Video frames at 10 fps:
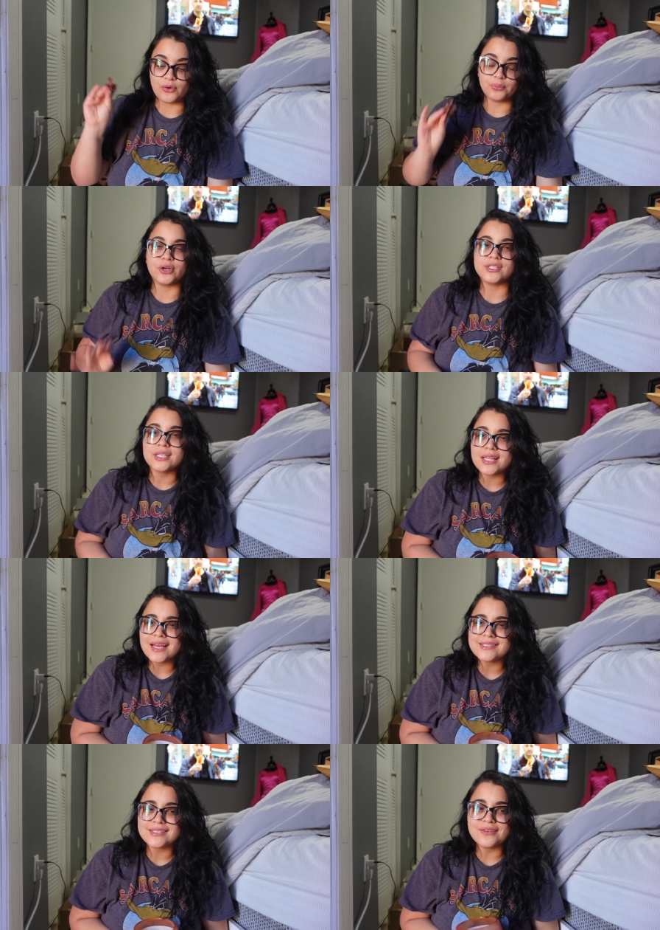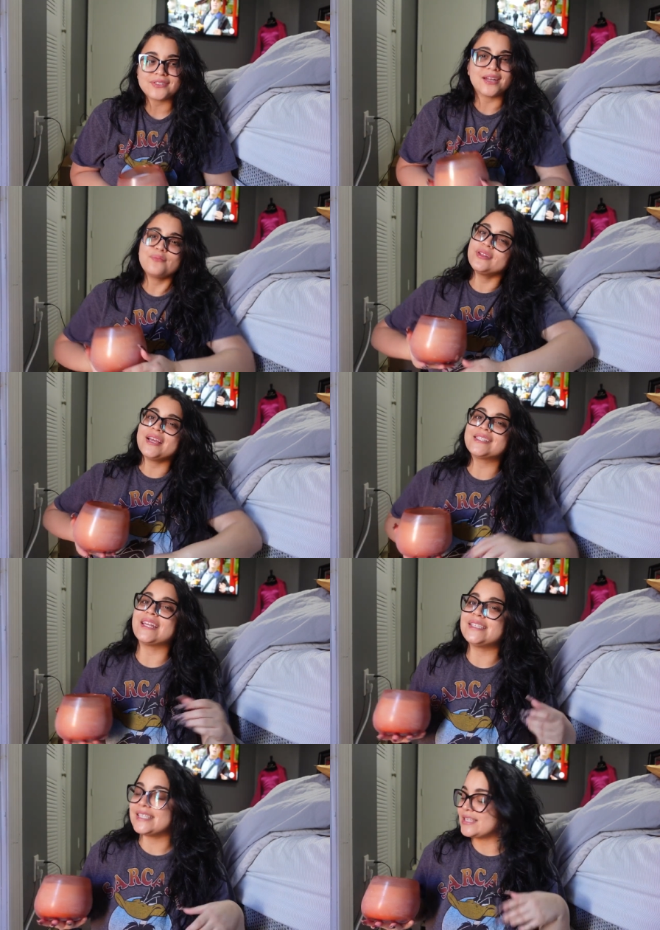own personalized gifts and I'm really
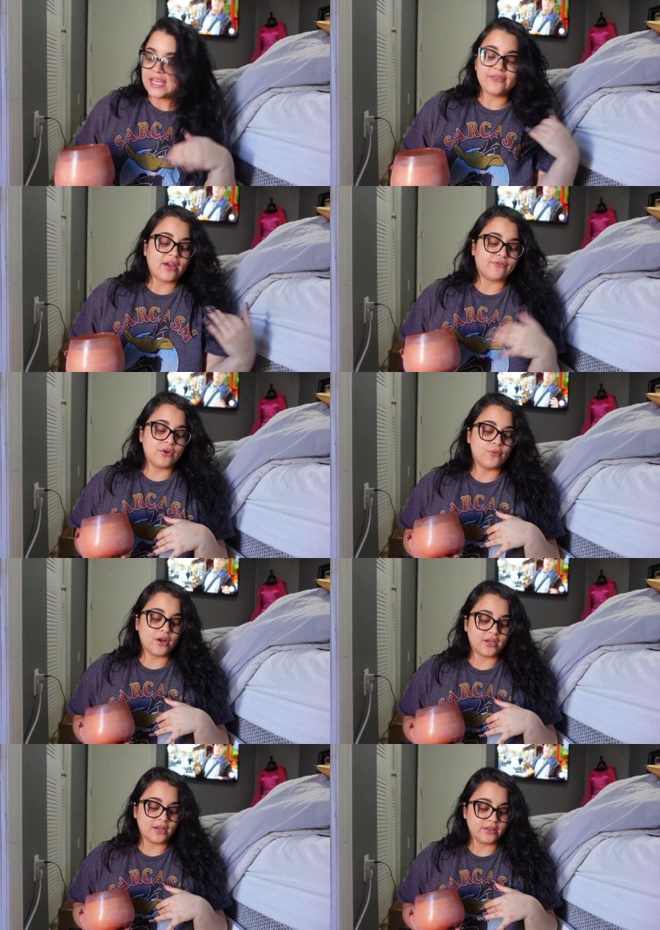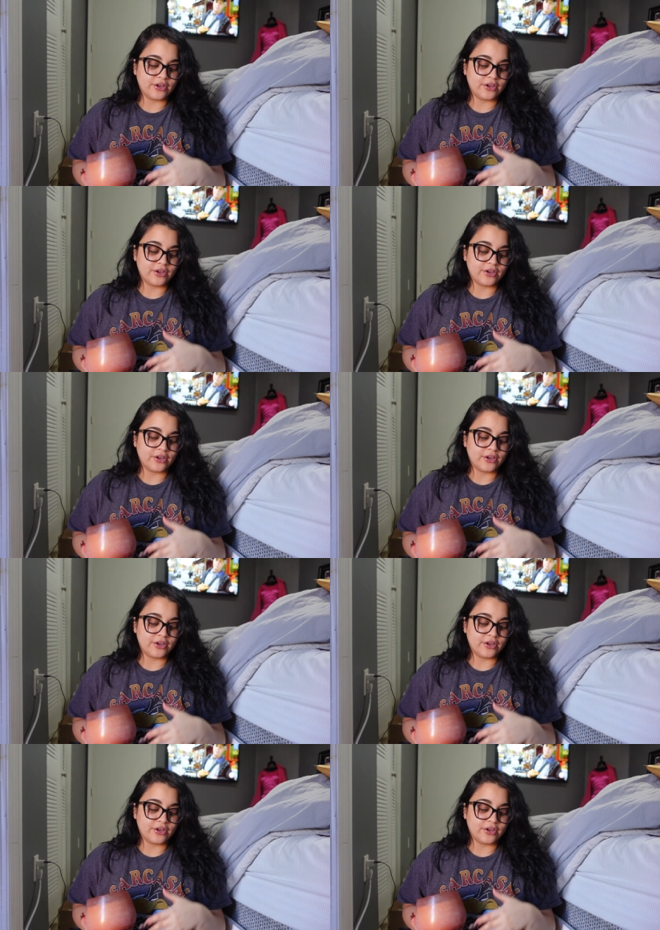excited to give everyone